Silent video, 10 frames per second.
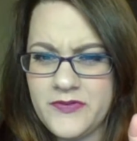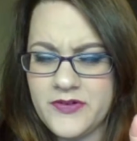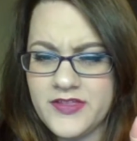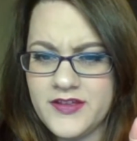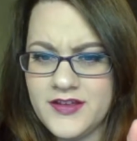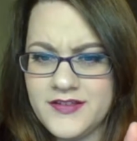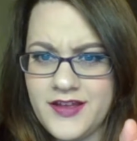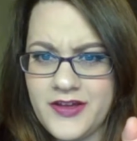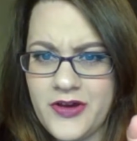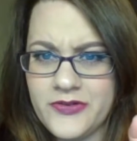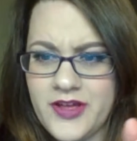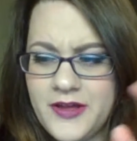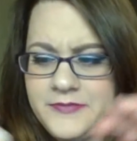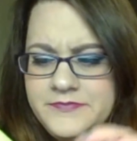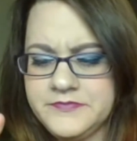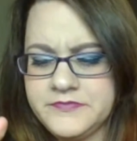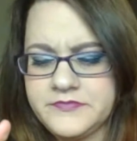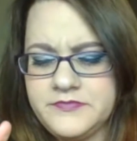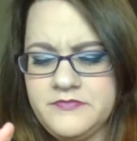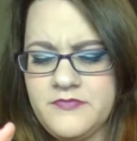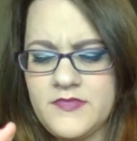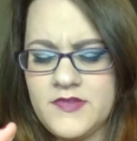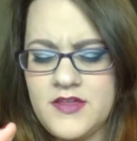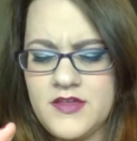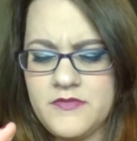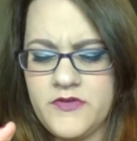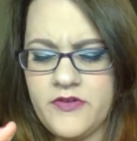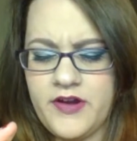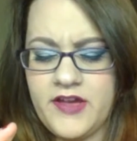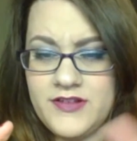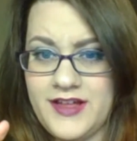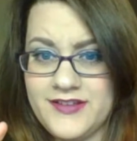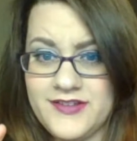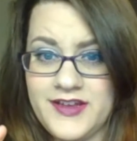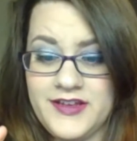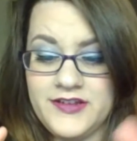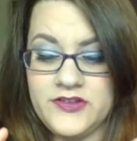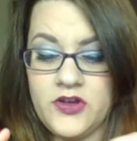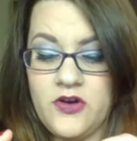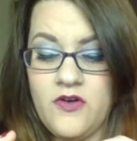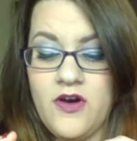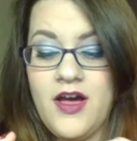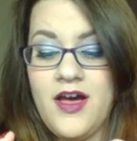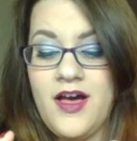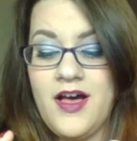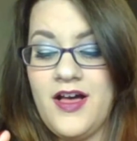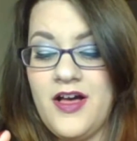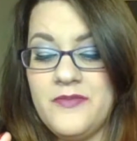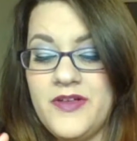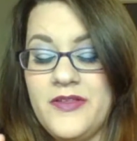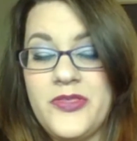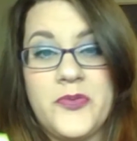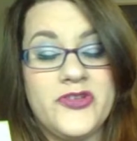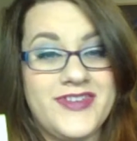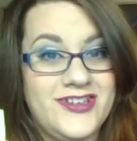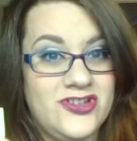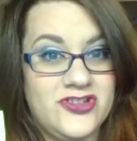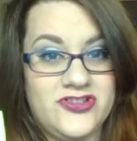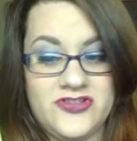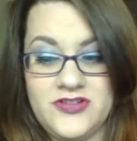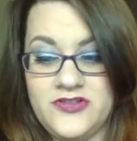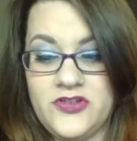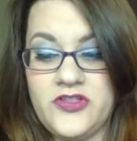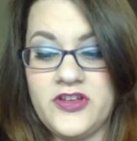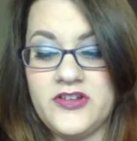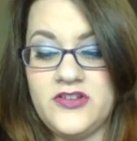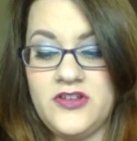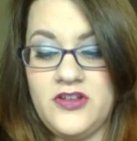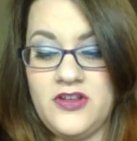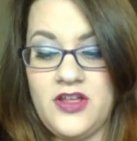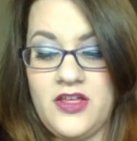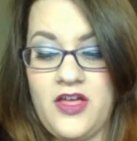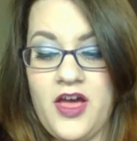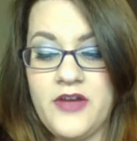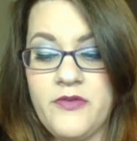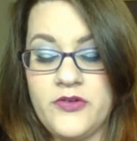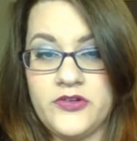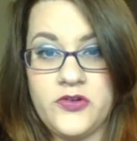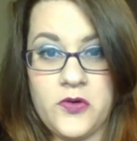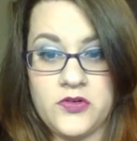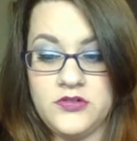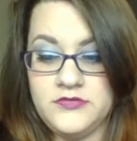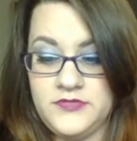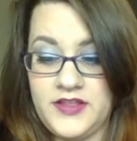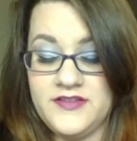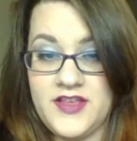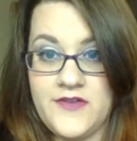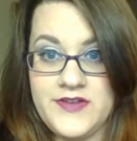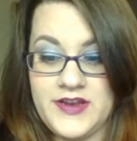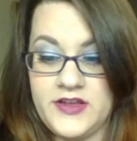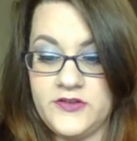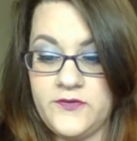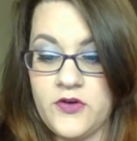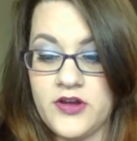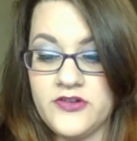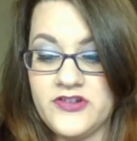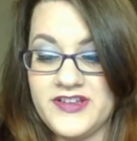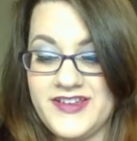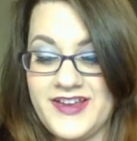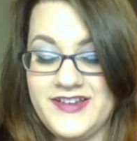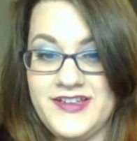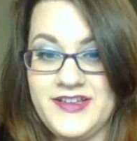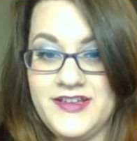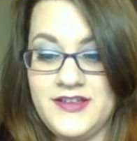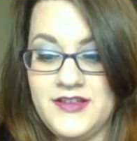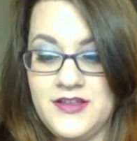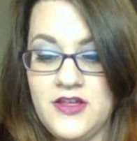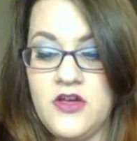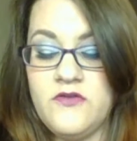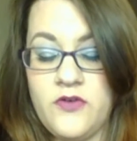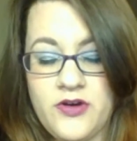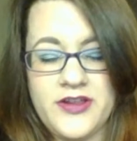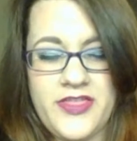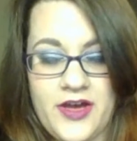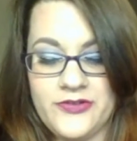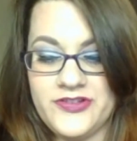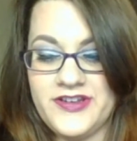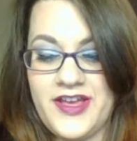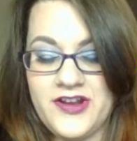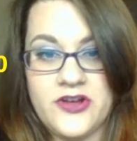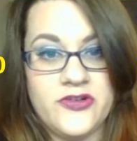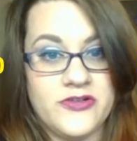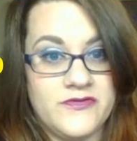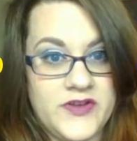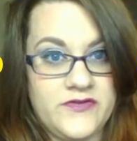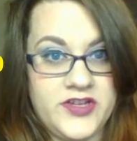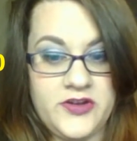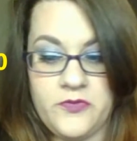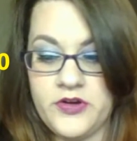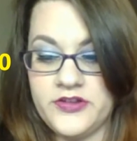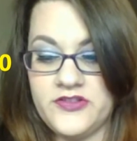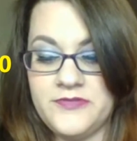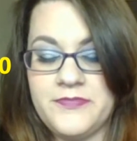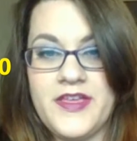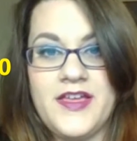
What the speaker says: before the day goes on, before I have class tonight. So the percentage, so I wrote a total in 7 days, 494,915 words,